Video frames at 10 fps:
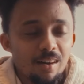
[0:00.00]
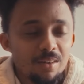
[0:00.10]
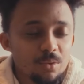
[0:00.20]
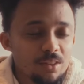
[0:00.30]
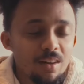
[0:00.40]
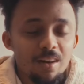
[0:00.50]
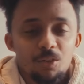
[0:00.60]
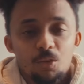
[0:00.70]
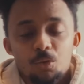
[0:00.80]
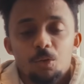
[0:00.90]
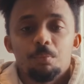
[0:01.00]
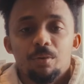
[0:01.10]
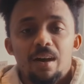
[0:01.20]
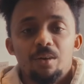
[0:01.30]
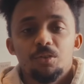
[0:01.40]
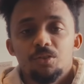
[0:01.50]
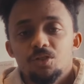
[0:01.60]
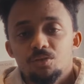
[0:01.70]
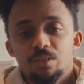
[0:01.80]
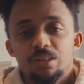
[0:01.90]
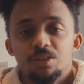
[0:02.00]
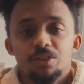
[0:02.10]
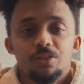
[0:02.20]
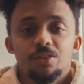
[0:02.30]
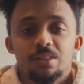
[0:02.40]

I was starting to sort of browse and just research and